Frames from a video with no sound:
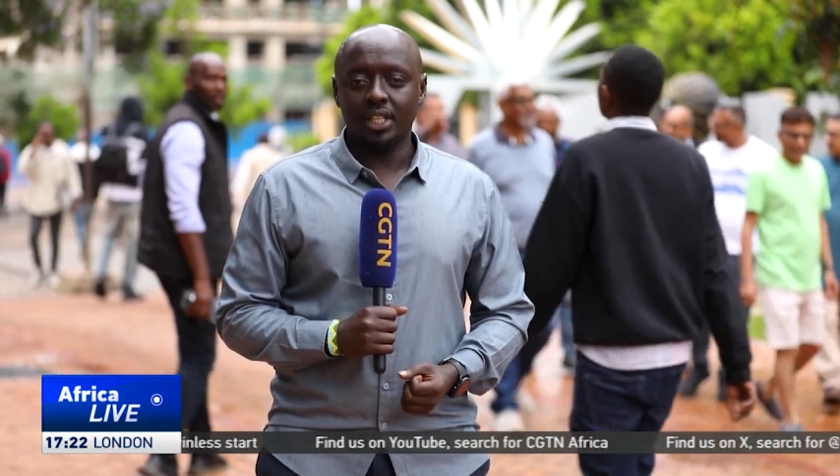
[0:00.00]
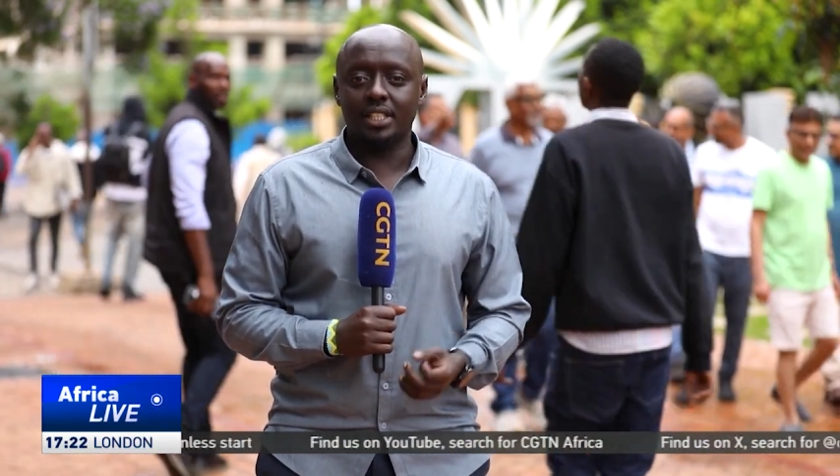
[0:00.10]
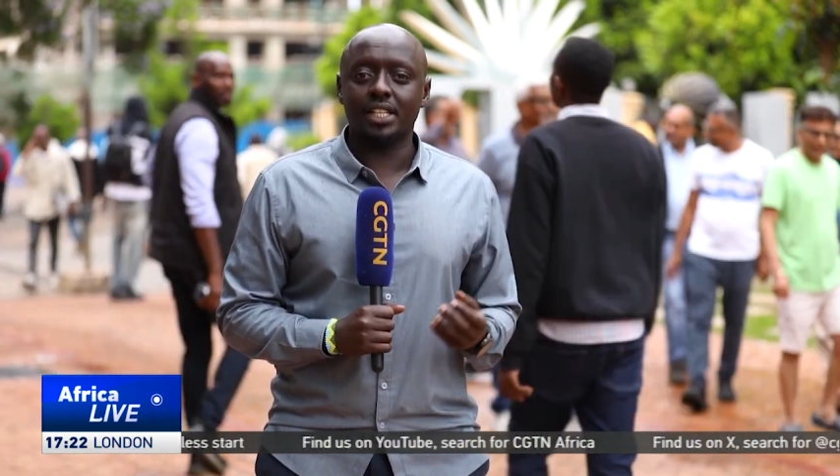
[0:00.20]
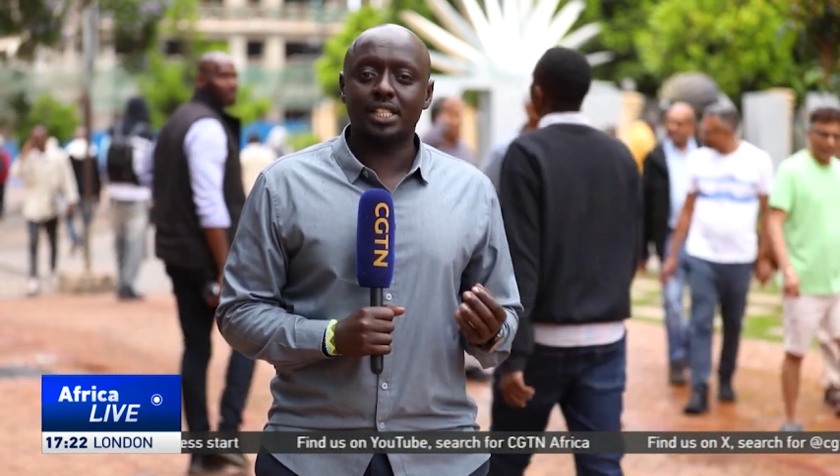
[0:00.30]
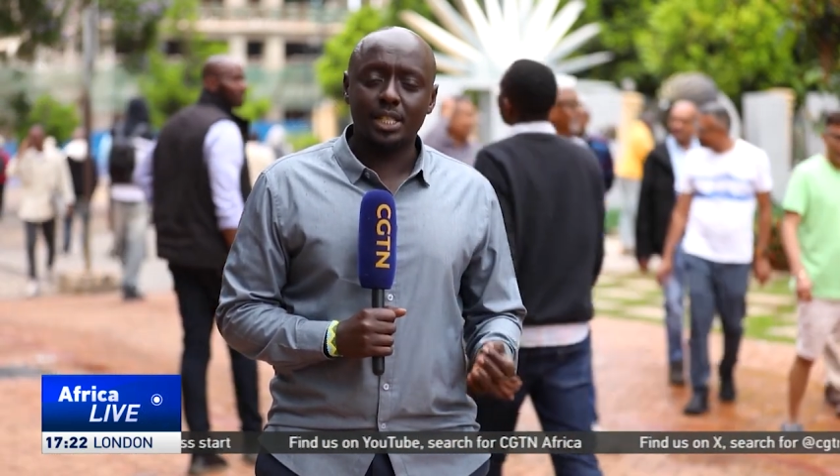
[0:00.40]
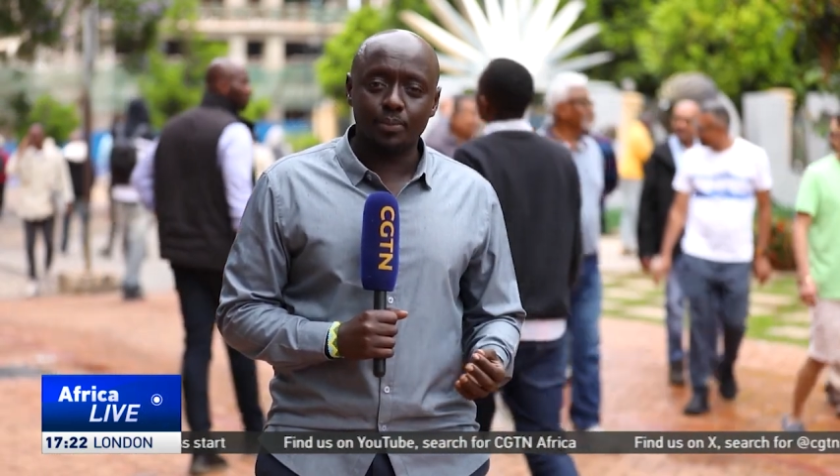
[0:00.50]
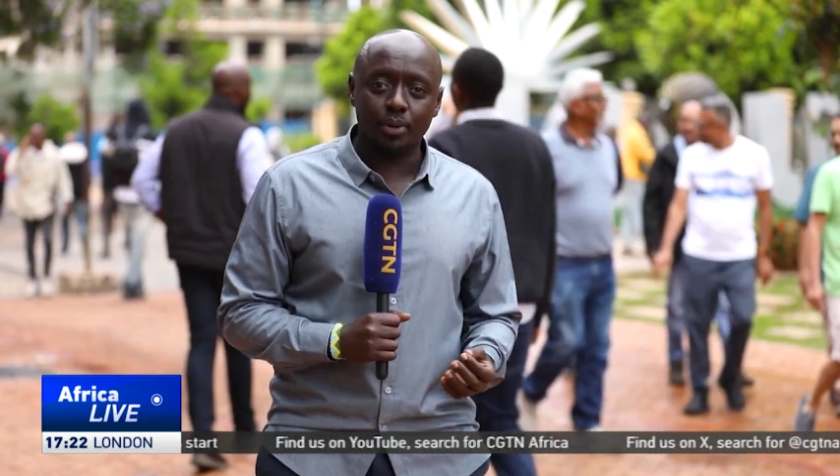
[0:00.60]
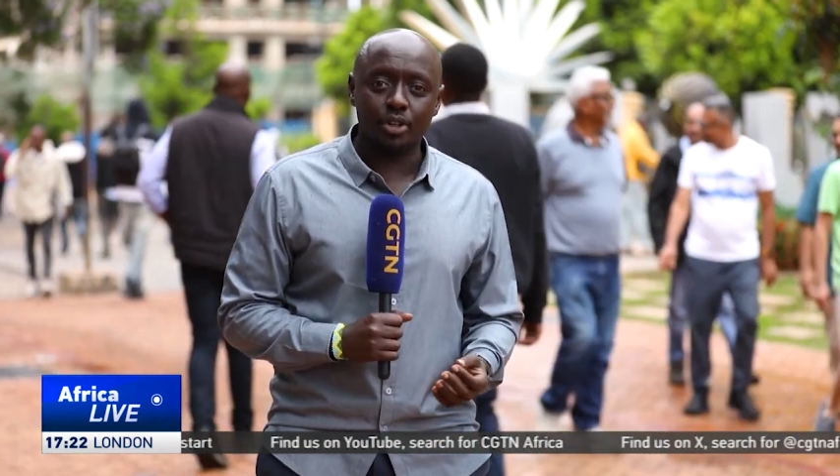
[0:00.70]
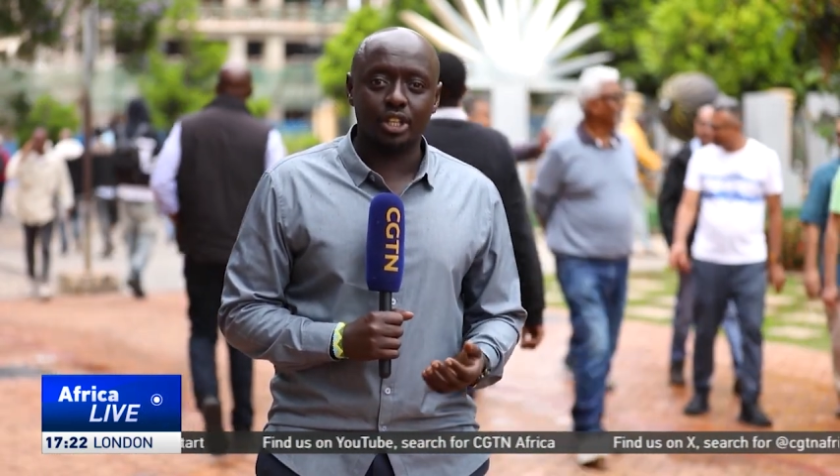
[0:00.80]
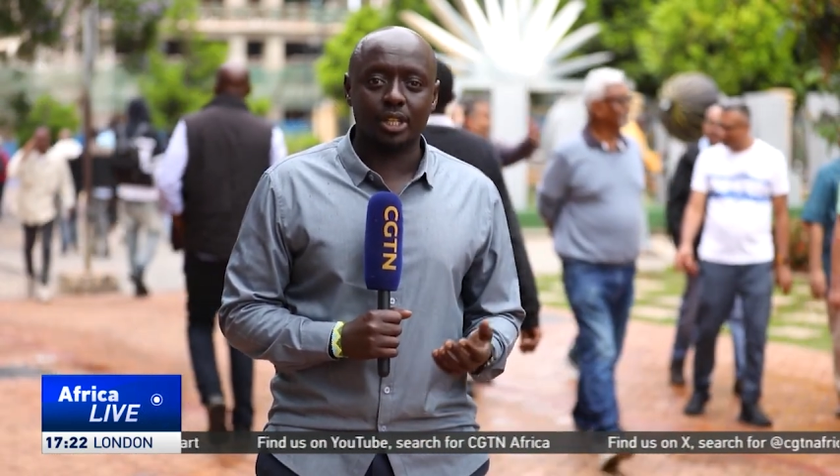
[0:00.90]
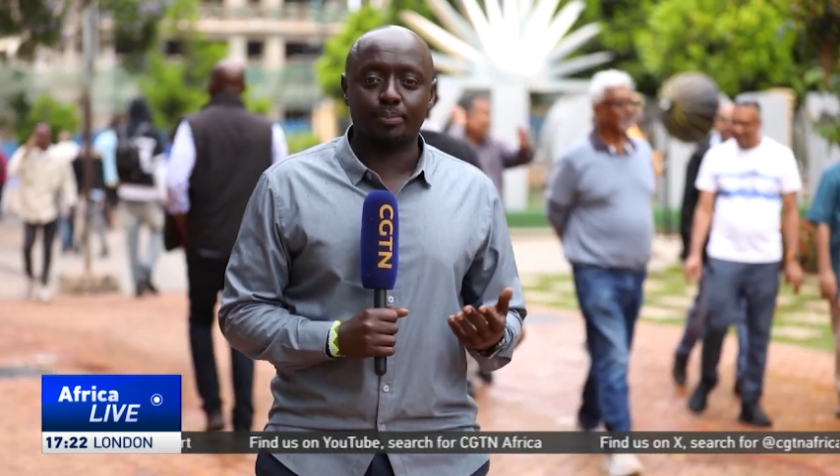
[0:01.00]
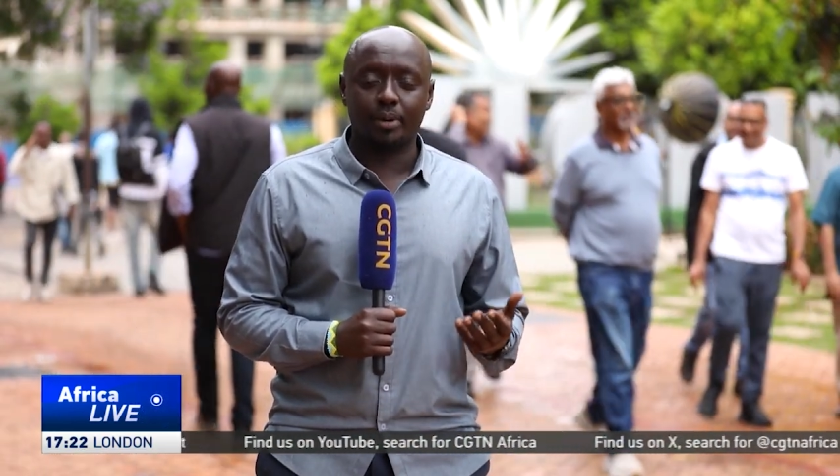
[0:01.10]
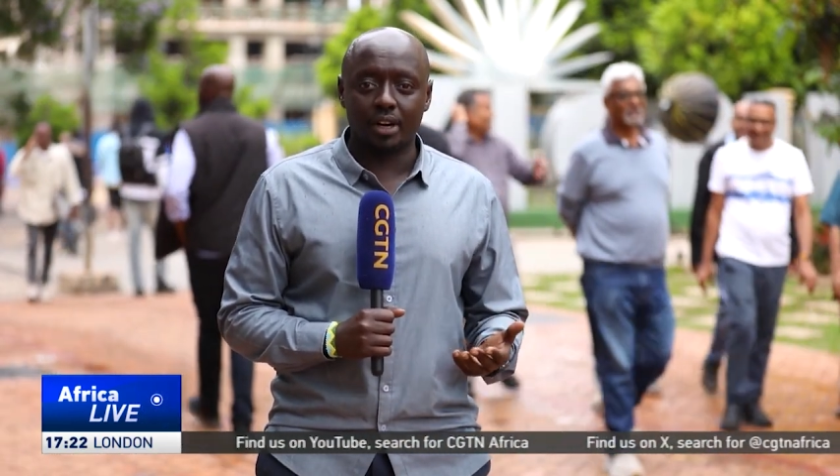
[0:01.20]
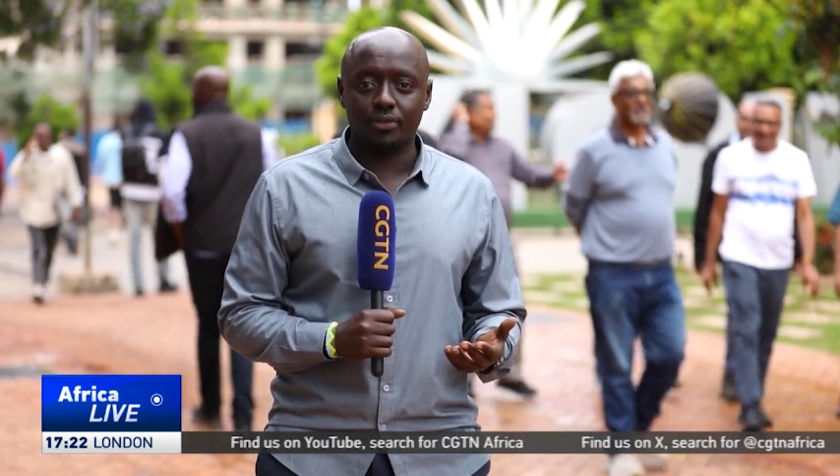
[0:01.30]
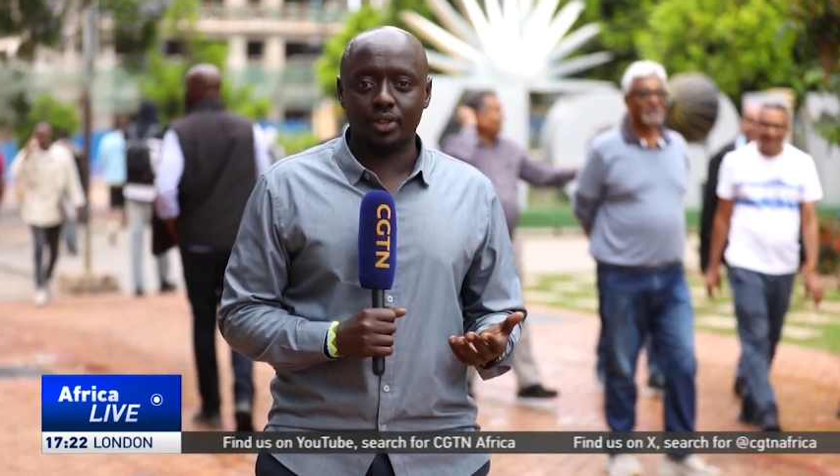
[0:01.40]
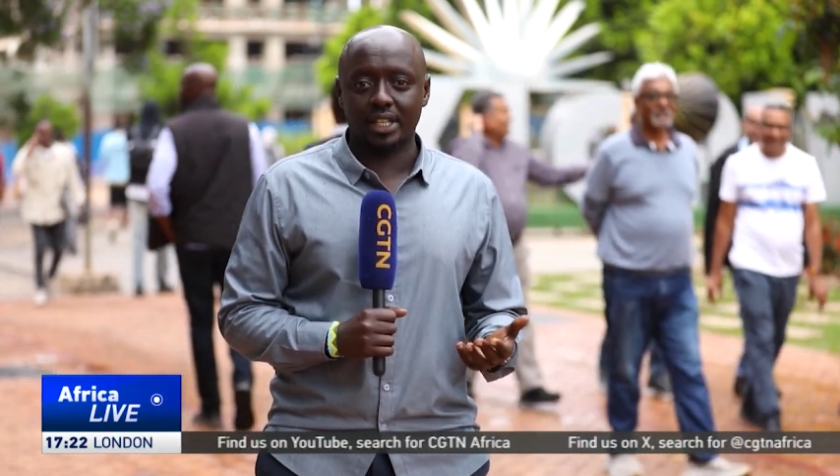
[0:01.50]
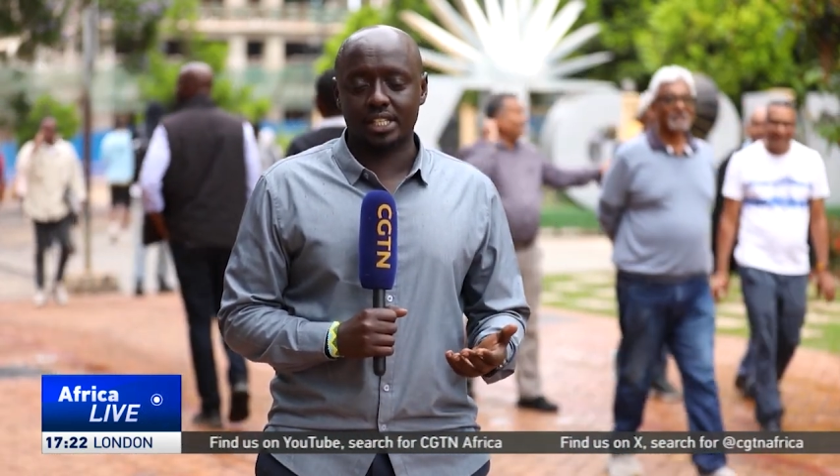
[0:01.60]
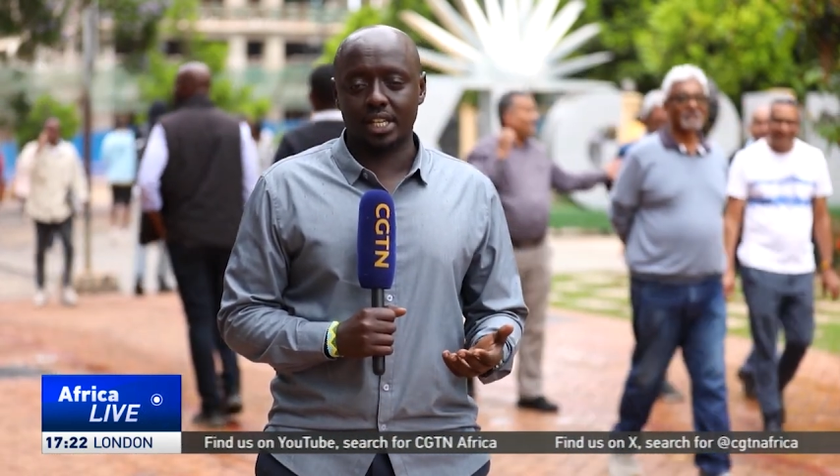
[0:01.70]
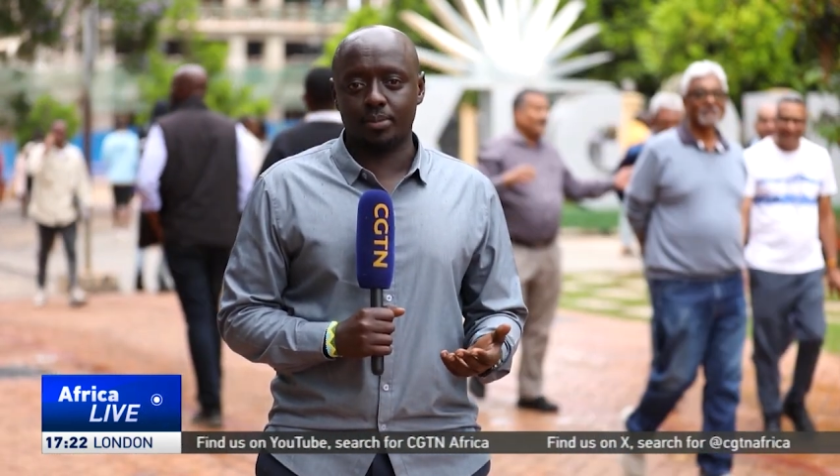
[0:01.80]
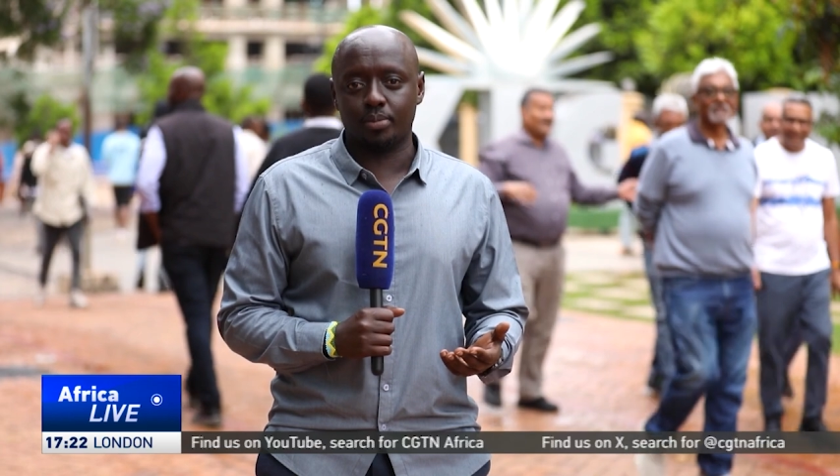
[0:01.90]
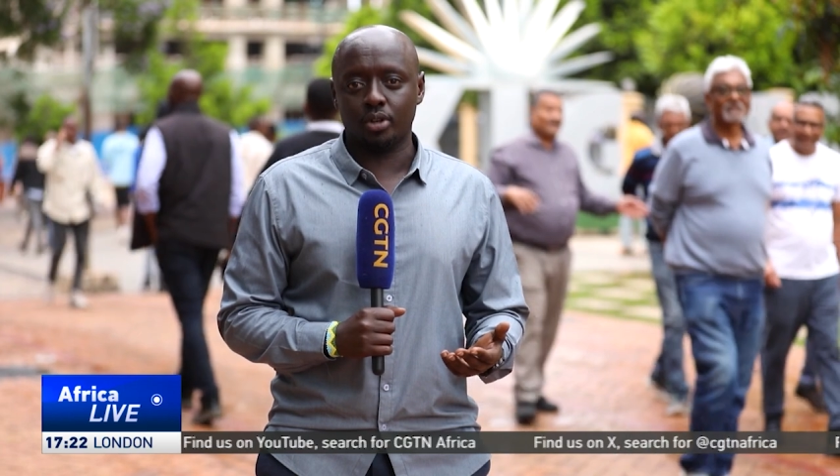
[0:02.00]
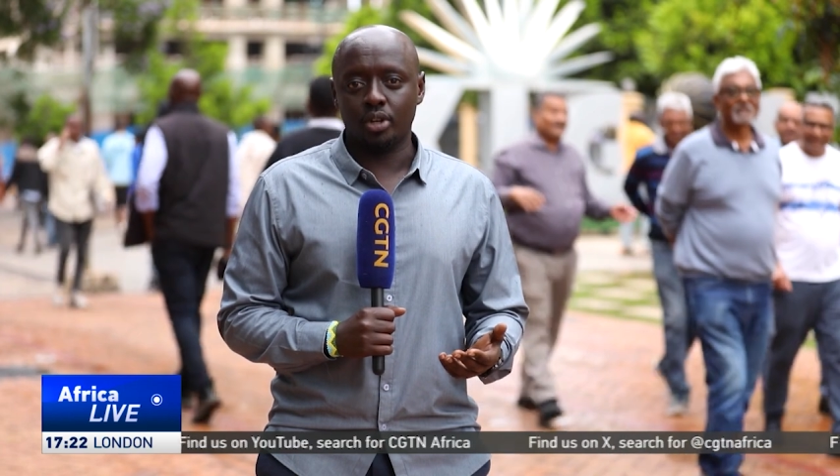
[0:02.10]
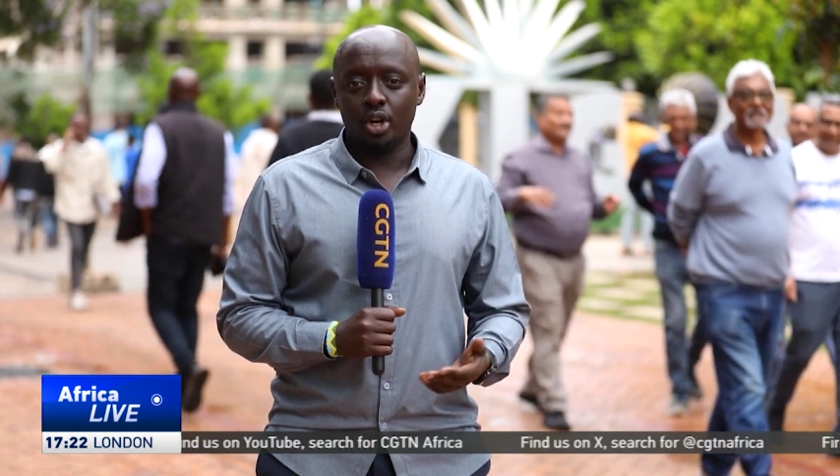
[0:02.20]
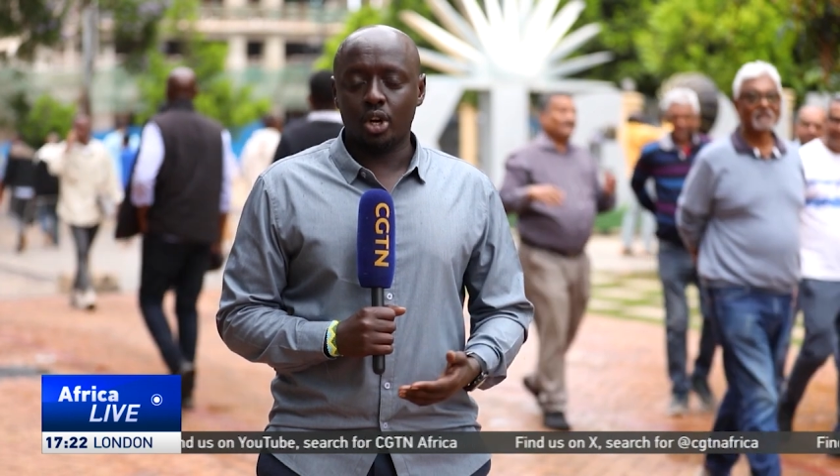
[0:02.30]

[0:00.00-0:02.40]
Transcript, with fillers: It's a simple yet a powerful example